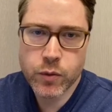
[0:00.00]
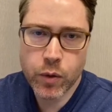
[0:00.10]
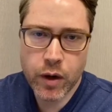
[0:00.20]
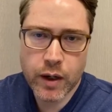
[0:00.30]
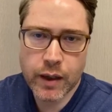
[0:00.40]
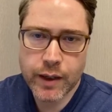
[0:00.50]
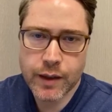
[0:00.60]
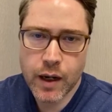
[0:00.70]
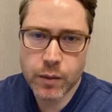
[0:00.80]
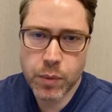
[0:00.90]
where I like
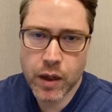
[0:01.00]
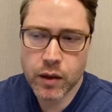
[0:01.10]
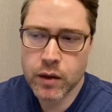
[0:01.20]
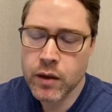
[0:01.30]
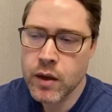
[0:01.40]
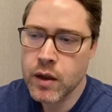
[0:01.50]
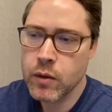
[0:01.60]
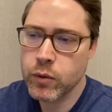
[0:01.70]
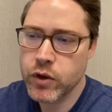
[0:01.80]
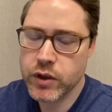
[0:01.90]
Kybella,
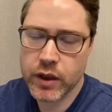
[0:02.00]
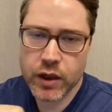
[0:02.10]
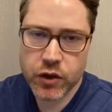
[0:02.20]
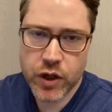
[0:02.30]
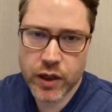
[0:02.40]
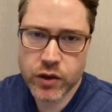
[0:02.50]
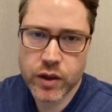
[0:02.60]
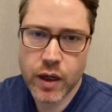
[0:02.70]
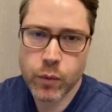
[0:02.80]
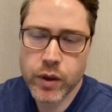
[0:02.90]
which is an injection
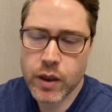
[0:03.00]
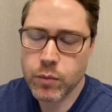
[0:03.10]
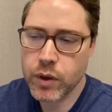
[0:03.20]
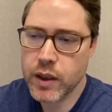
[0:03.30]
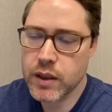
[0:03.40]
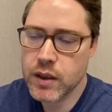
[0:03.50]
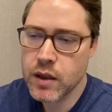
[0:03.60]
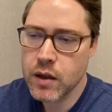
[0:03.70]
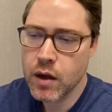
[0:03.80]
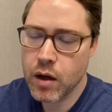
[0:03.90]
that we can place
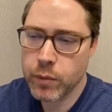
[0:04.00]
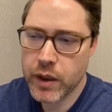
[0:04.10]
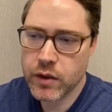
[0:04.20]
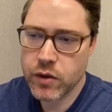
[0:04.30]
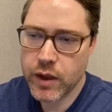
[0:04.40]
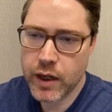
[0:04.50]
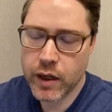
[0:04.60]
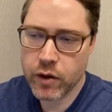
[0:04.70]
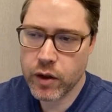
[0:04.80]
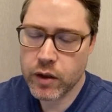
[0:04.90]
into that
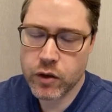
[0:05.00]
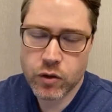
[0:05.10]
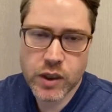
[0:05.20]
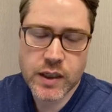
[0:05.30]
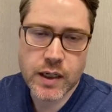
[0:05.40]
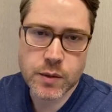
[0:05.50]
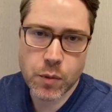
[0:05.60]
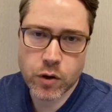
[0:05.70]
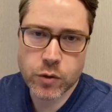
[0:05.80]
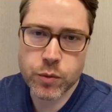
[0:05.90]
area. It usually takes
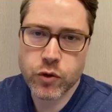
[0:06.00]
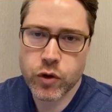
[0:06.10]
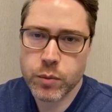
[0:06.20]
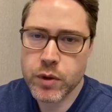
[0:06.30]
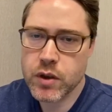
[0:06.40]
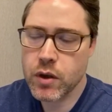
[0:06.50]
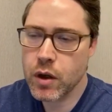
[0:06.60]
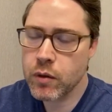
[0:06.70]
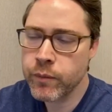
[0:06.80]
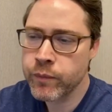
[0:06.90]
multiple treatments
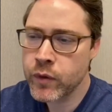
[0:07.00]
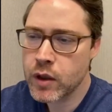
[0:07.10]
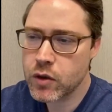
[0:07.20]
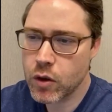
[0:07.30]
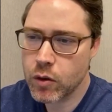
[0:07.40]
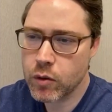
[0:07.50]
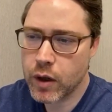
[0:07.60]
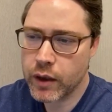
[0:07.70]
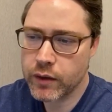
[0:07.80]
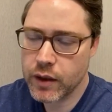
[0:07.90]
though. So
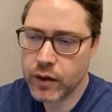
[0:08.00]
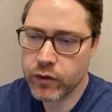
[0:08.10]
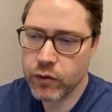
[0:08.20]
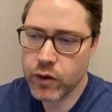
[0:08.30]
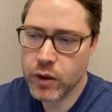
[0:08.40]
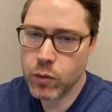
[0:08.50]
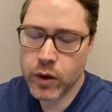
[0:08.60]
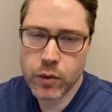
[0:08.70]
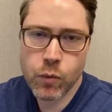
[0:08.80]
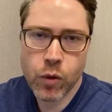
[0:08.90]
I think if you really want
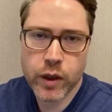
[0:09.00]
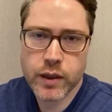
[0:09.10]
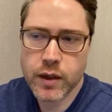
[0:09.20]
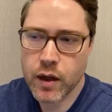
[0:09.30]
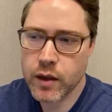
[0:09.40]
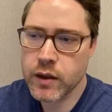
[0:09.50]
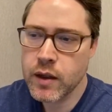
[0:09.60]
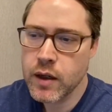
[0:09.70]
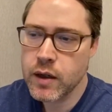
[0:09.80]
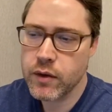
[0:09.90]
it one and done,
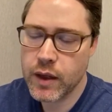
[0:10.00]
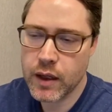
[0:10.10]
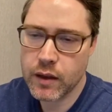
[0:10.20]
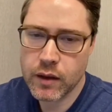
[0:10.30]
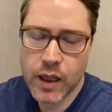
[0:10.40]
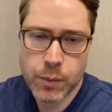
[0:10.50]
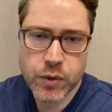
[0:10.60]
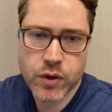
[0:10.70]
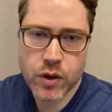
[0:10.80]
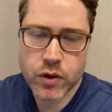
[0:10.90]
then
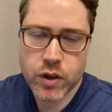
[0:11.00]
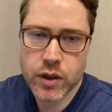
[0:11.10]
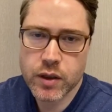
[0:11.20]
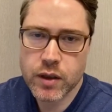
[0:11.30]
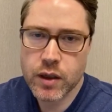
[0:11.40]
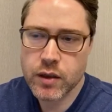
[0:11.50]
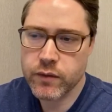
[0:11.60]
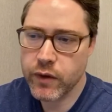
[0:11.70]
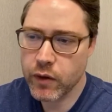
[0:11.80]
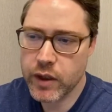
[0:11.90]
liposuction is
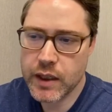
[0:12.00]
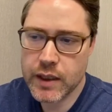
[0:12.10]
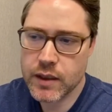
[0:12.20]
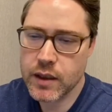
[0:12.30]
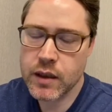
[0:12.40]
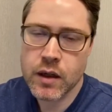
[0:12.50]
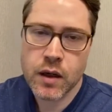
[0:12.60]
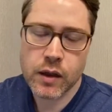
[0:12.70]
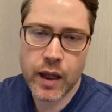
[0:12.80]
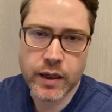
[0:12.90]
very easy.
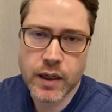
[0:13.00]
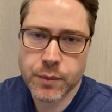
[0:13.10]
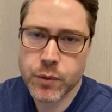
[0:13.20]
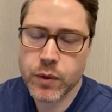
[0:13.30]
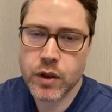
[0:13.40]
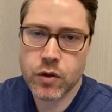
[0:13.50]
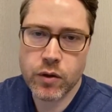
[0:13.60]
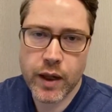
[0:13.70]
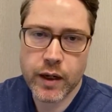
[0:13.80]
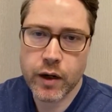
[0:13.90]
A lot of times we can do
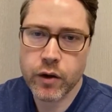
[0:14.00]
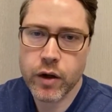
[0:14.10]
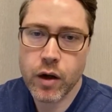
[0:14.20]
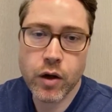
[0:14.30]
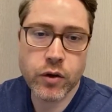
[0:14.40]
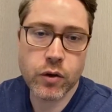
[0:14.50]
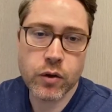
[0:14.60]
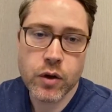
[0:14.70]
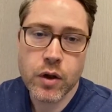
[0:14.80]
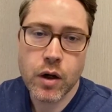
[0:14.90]
that area under
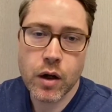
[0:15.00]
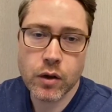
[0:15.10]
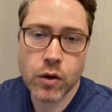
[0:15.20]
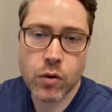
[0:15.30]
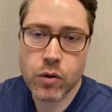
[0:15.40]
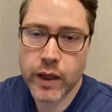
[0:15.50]
local